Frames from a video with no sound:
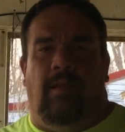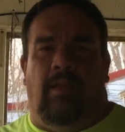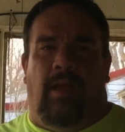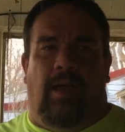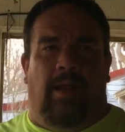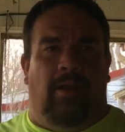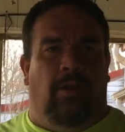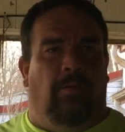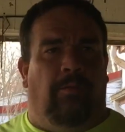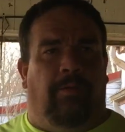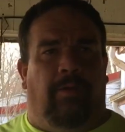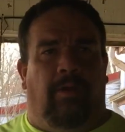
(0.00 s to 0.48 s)
I
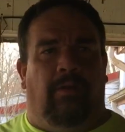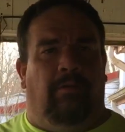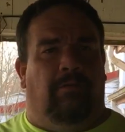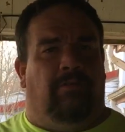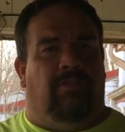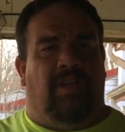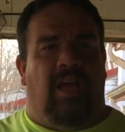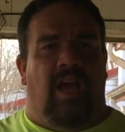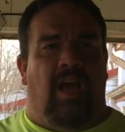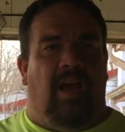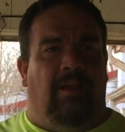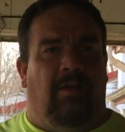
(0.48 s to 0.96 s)
know we done
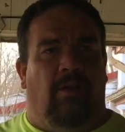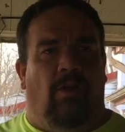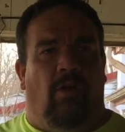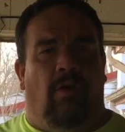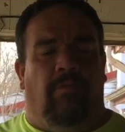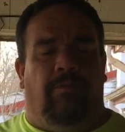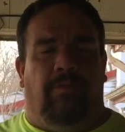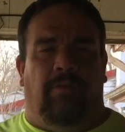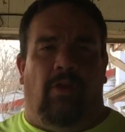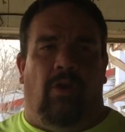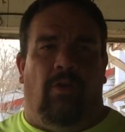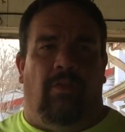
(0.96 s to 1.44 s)
signed
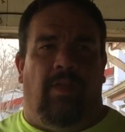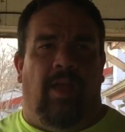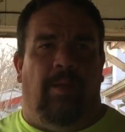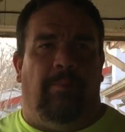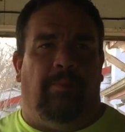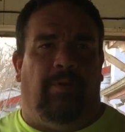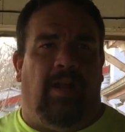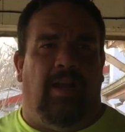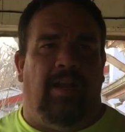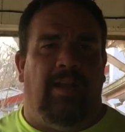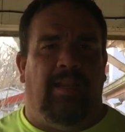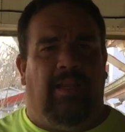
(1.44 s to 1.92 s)
off and all that,
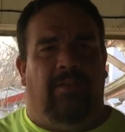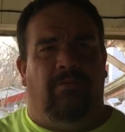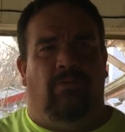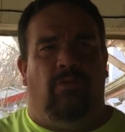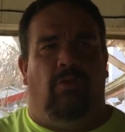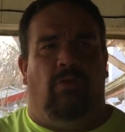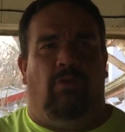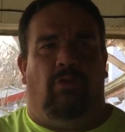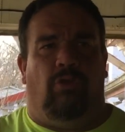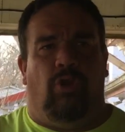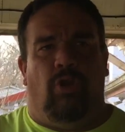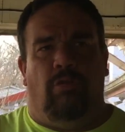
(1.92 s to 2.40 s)
but I didn't give you
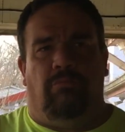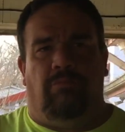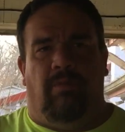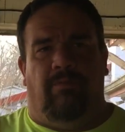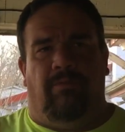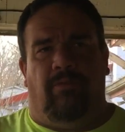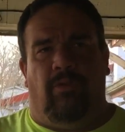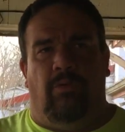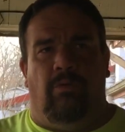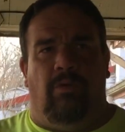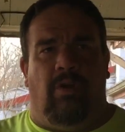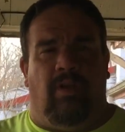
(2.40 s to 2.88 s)
a good
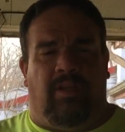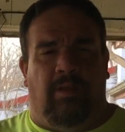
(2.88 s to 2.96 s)
review and a